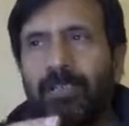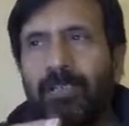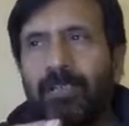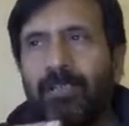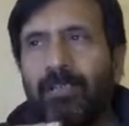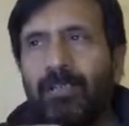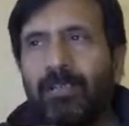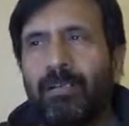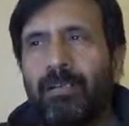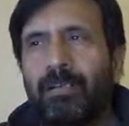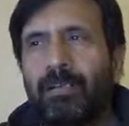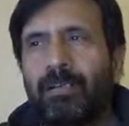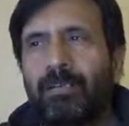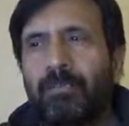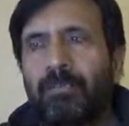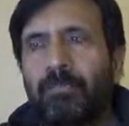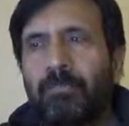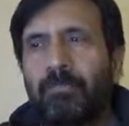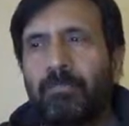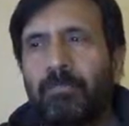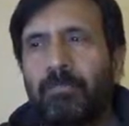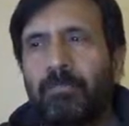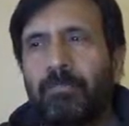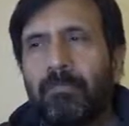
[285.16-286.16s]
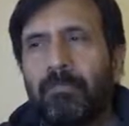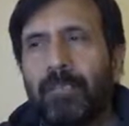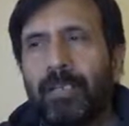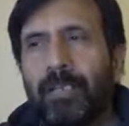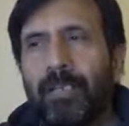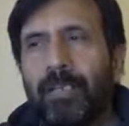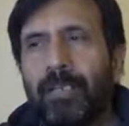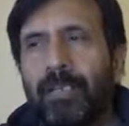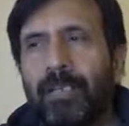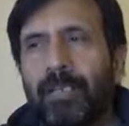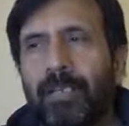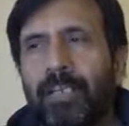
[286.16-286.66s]
um,
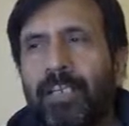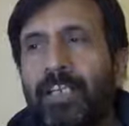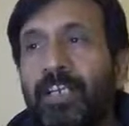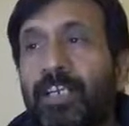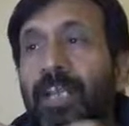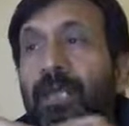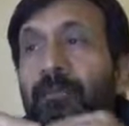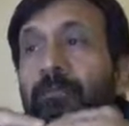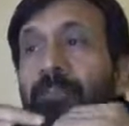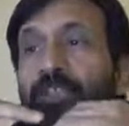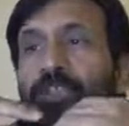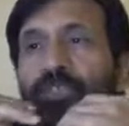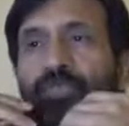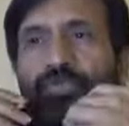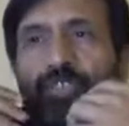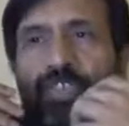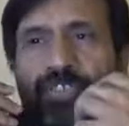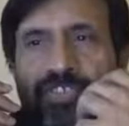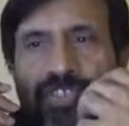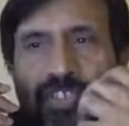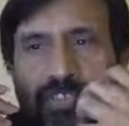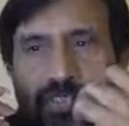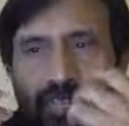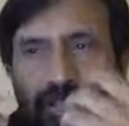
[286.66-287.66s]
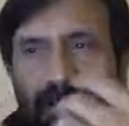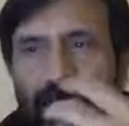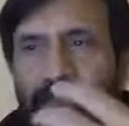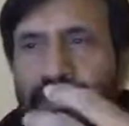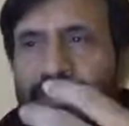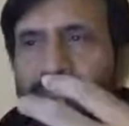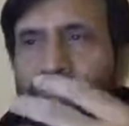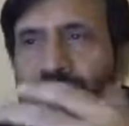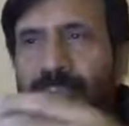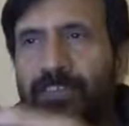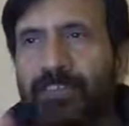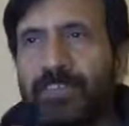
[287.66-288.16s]
or any damage to the central nervous
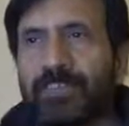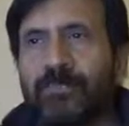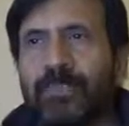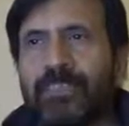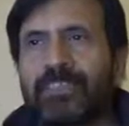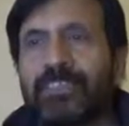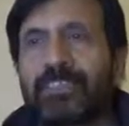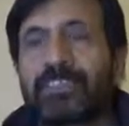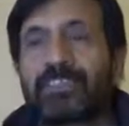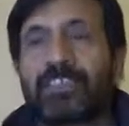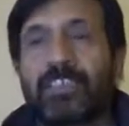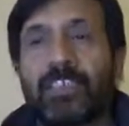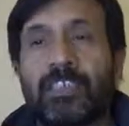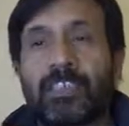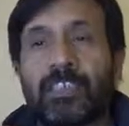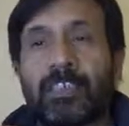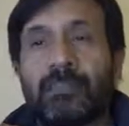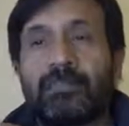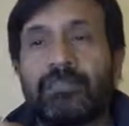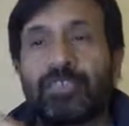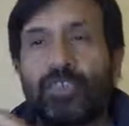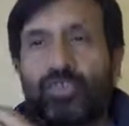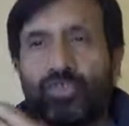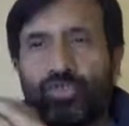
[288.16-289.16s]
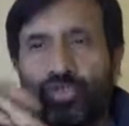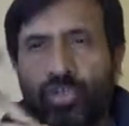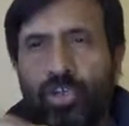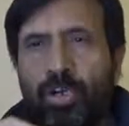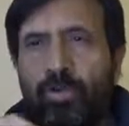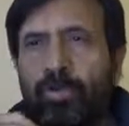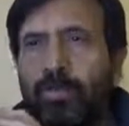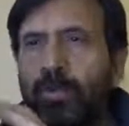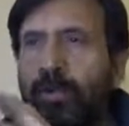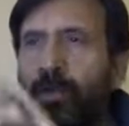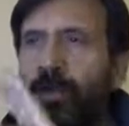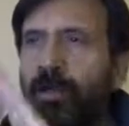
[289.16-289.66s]
system as a result of the
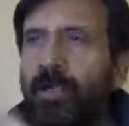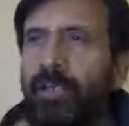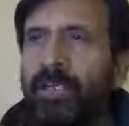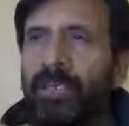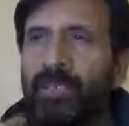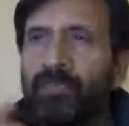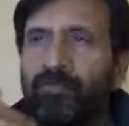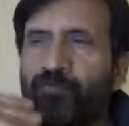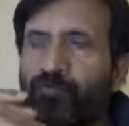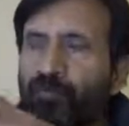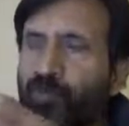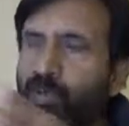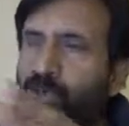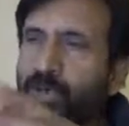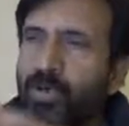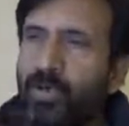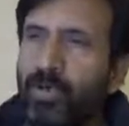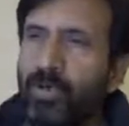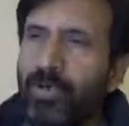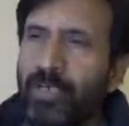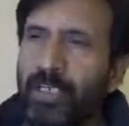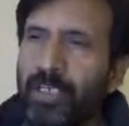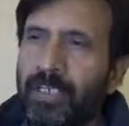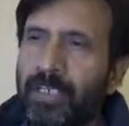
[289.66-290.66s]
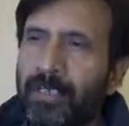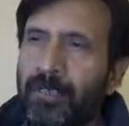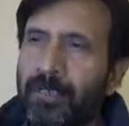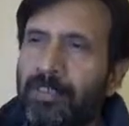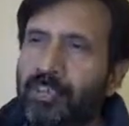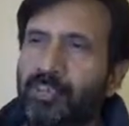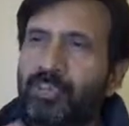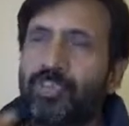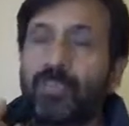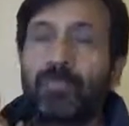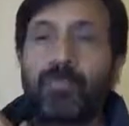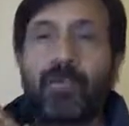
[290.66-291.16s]
trauma, any fall, any
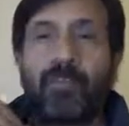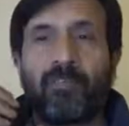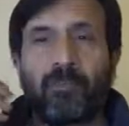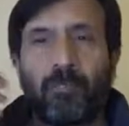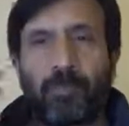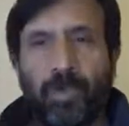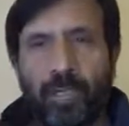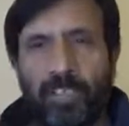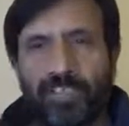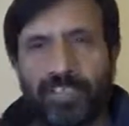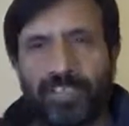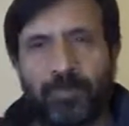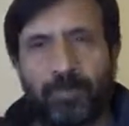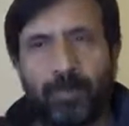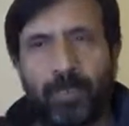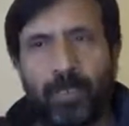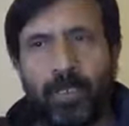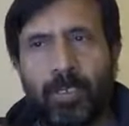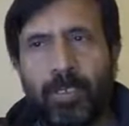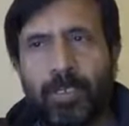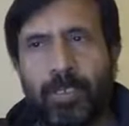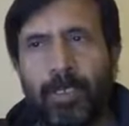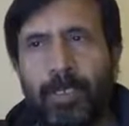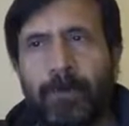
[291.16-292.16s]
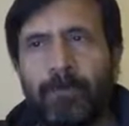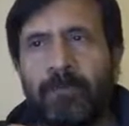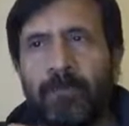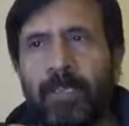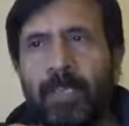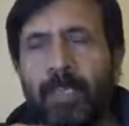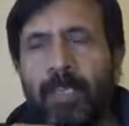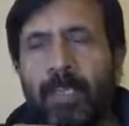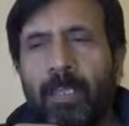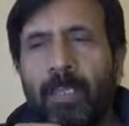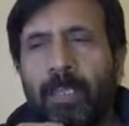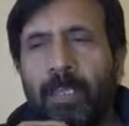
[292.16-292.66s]
disruption of blood supply,
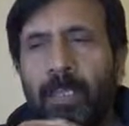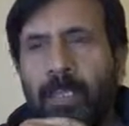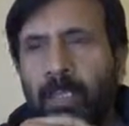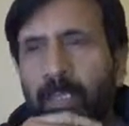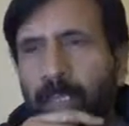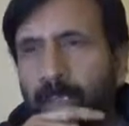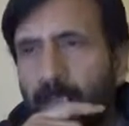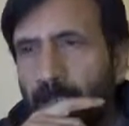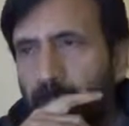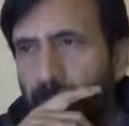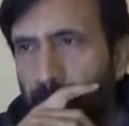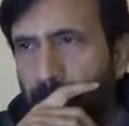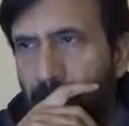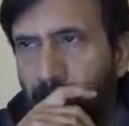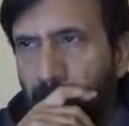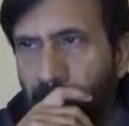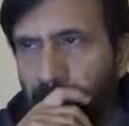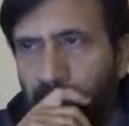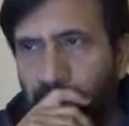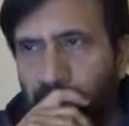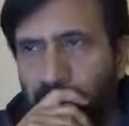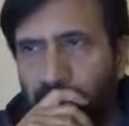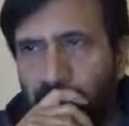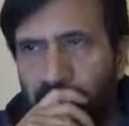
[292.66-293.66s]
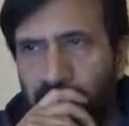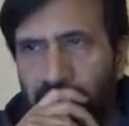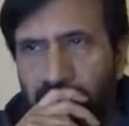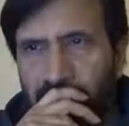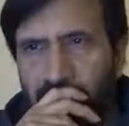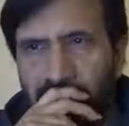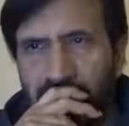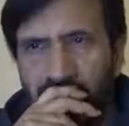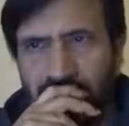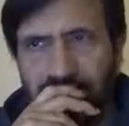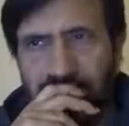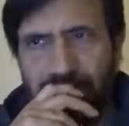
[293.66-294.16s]
uh, or
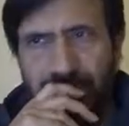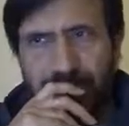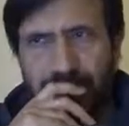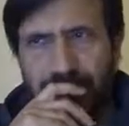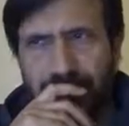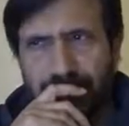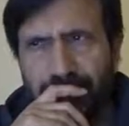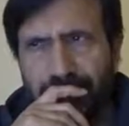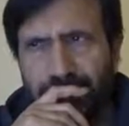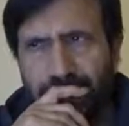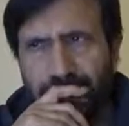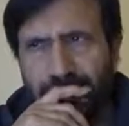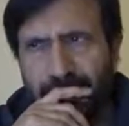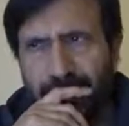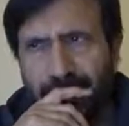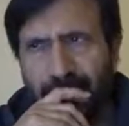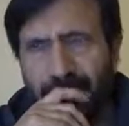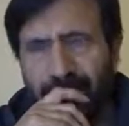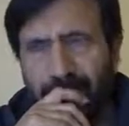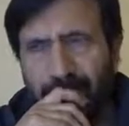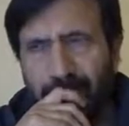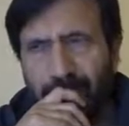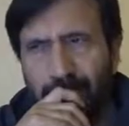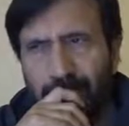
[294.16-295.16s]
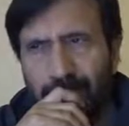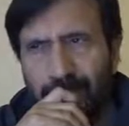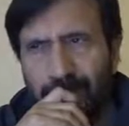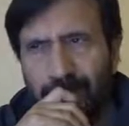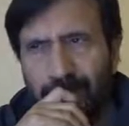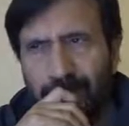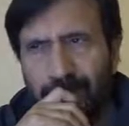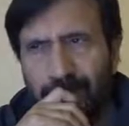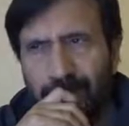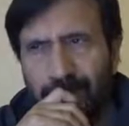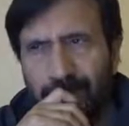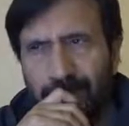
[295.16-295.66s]
uh,
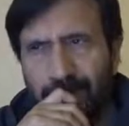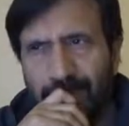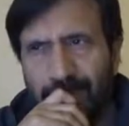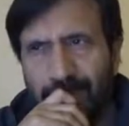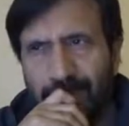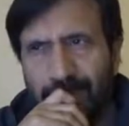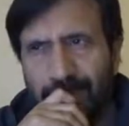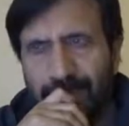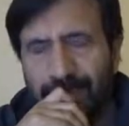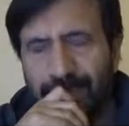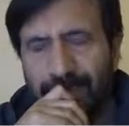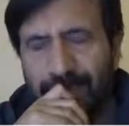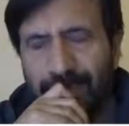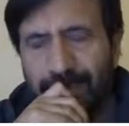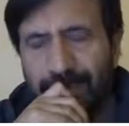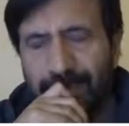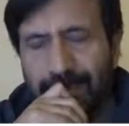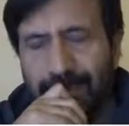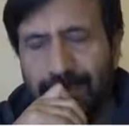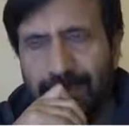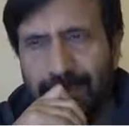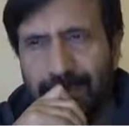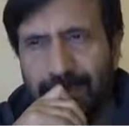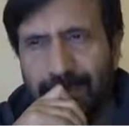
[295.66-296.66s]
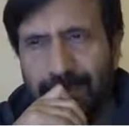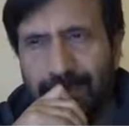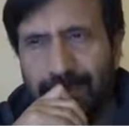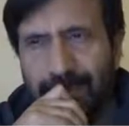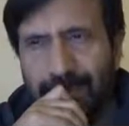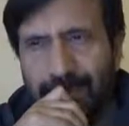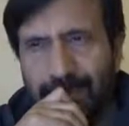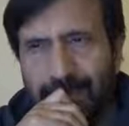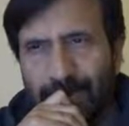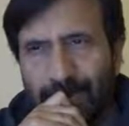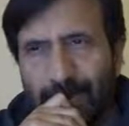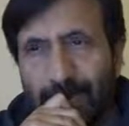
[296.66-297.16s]
Uh, like uh,
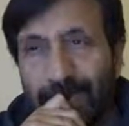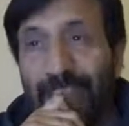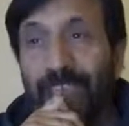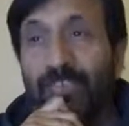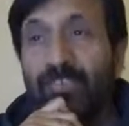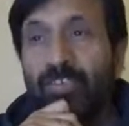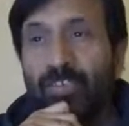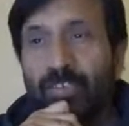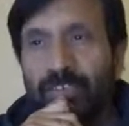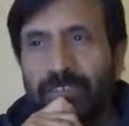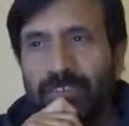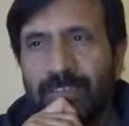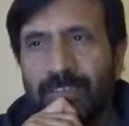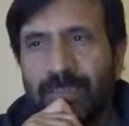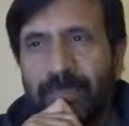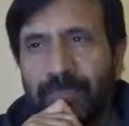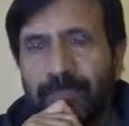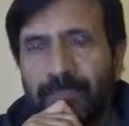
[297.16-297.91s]
so it can cause the